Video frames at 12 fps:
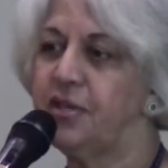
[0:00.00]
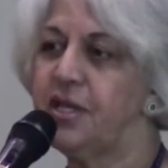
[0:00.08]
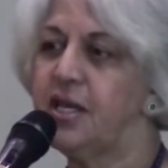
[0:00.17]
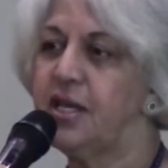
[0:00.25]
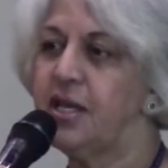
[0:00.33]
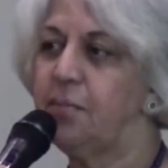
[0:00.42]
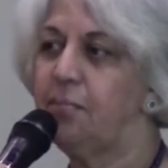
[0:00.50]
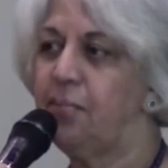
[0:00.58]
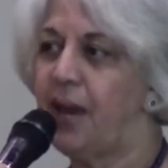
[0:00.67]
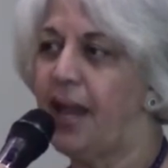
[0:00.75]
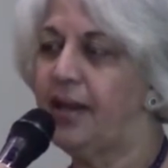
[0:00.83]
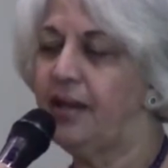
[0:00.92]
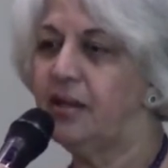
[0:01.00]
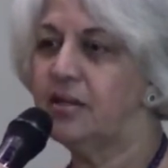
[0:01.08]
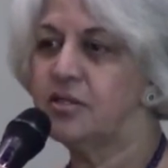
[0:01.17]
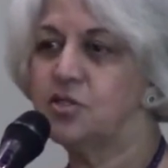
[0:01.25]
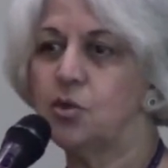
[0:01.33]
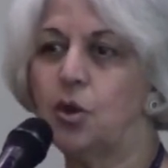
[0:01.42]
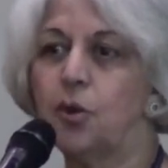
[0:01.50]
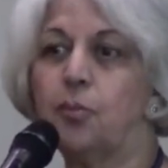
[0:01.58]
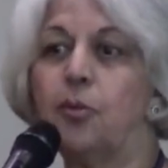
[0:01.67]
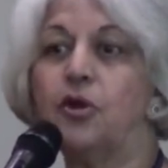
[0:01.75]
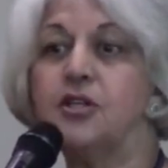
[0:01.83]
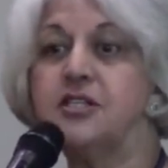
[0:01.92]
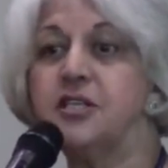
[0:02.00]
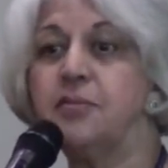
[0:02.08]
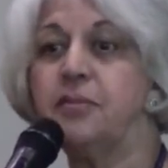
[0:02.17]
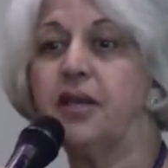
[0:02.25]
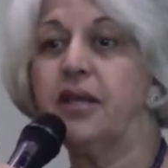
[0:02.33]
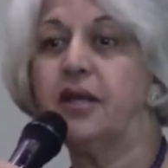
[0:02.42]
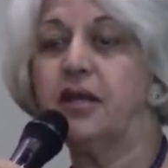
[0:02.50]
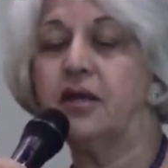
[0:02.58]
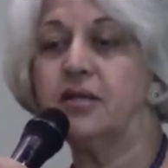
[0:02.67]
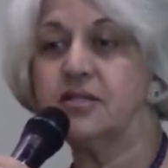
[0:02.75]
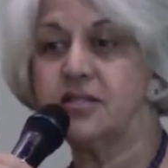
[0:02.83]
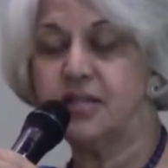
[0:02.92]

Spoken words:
the planners or policy makers